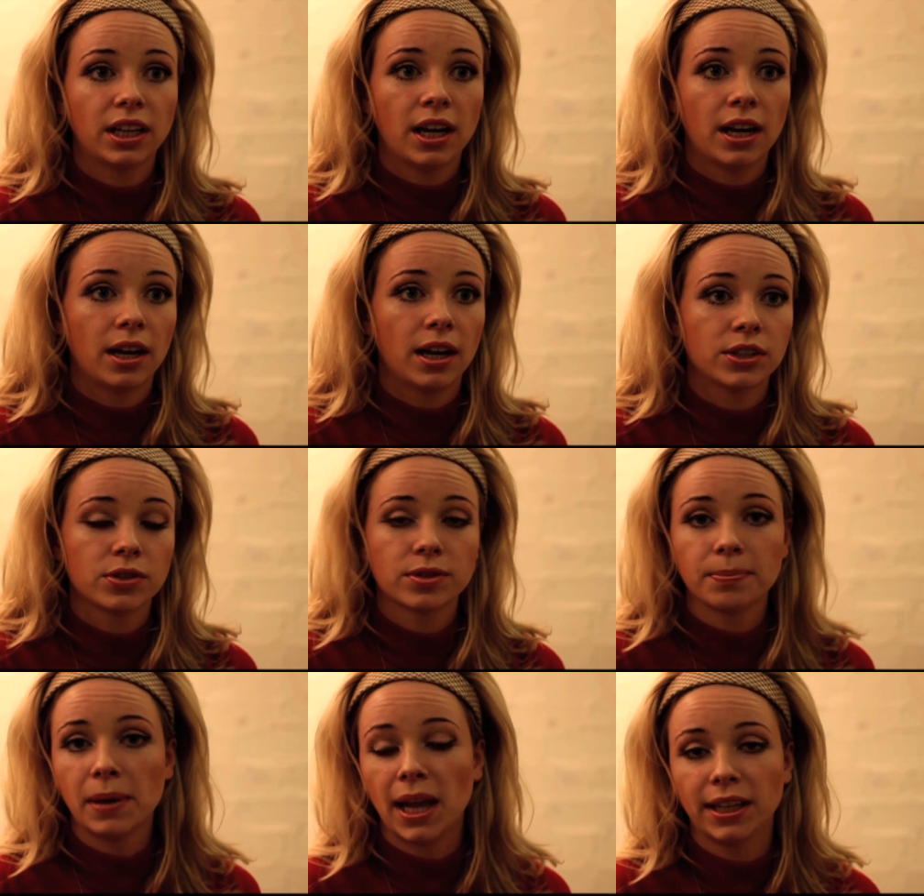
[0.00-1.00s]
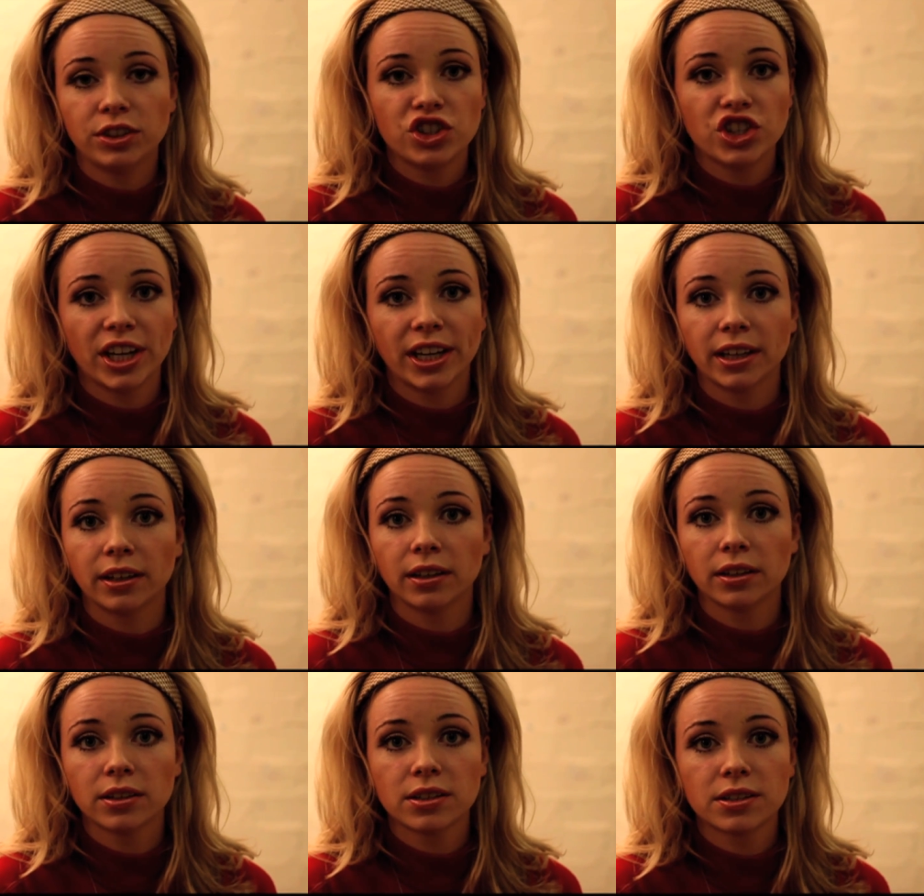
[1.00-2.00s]
I do some lunging,
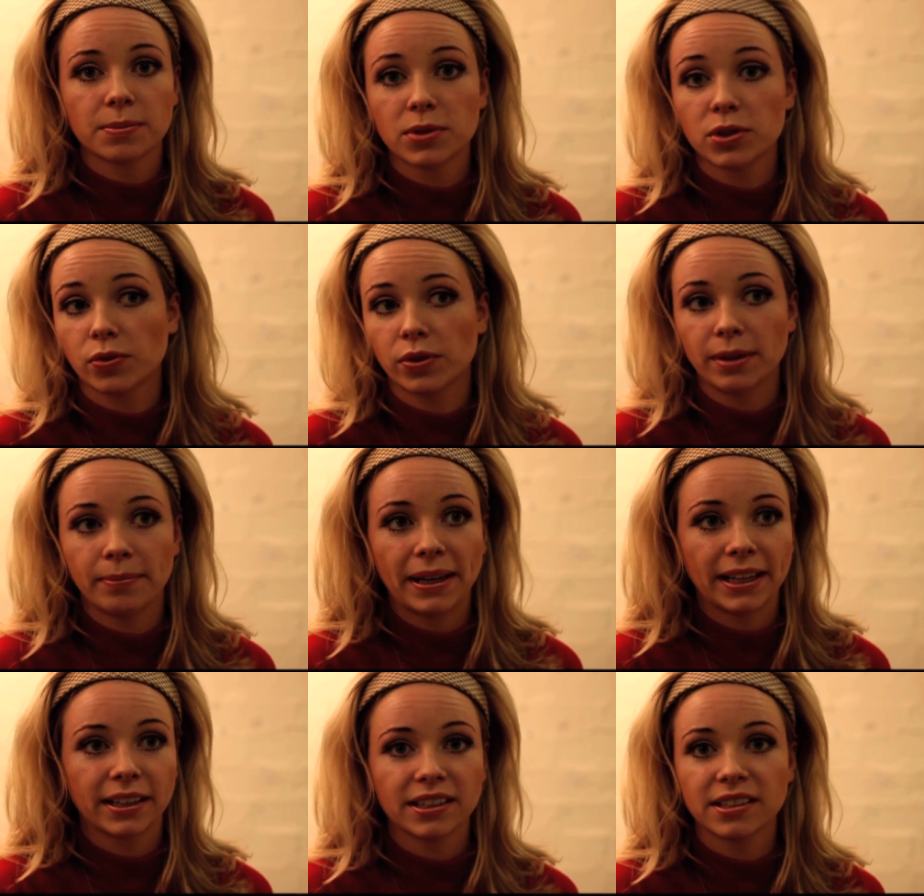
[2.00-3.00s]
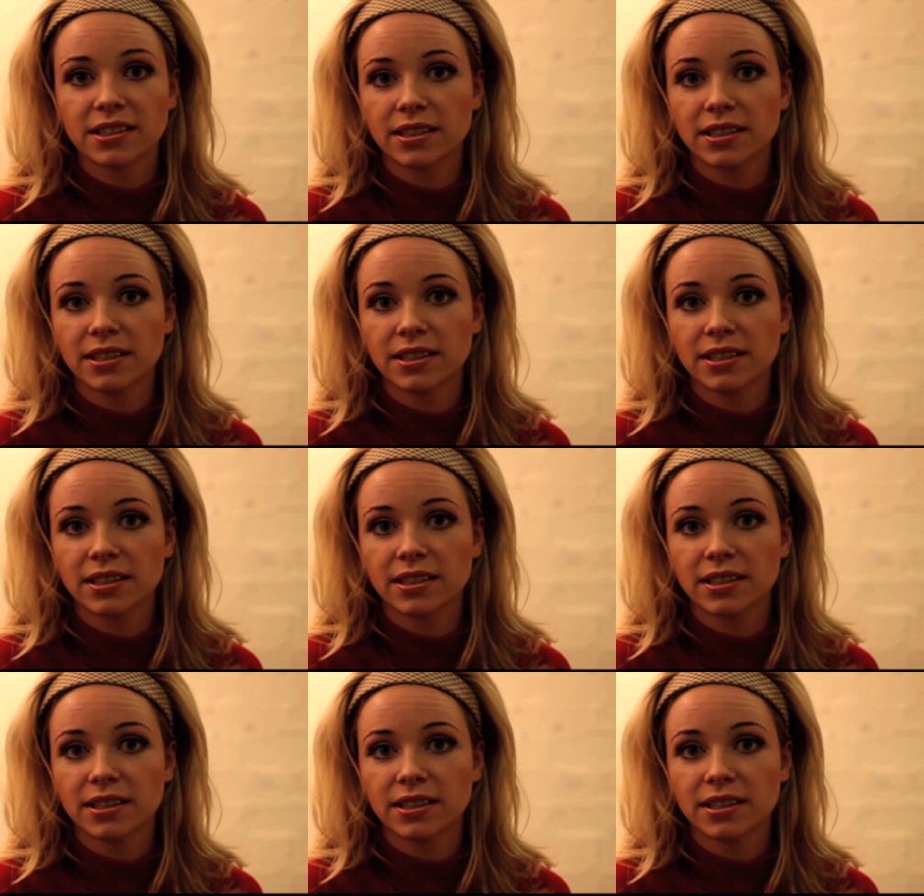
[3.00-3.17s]
some screaming,